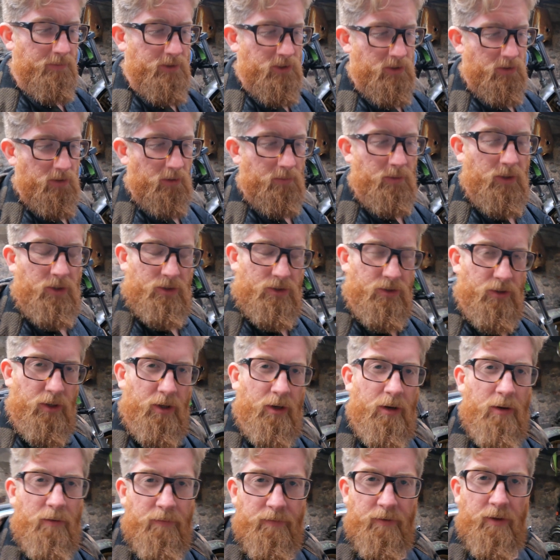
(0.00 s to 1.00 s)
so I'm not sure how
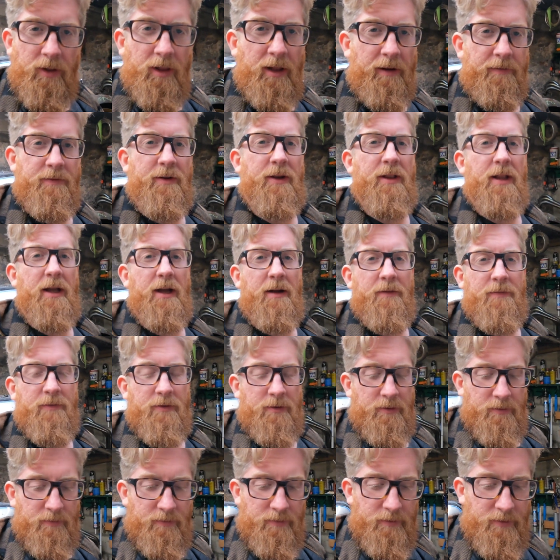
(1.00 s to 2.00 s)
I'll feel after that
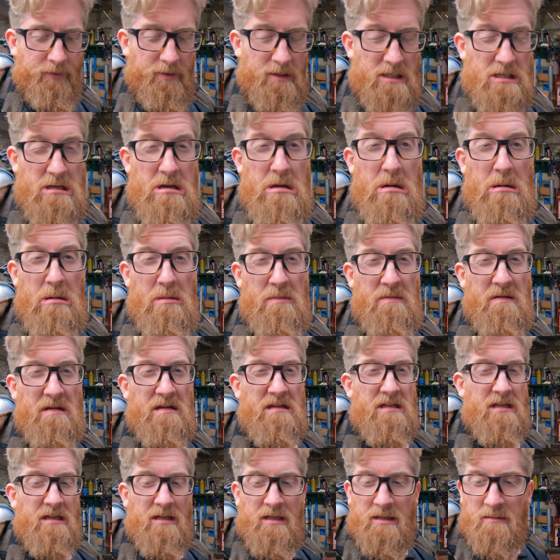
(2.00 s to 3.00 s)
for COVID.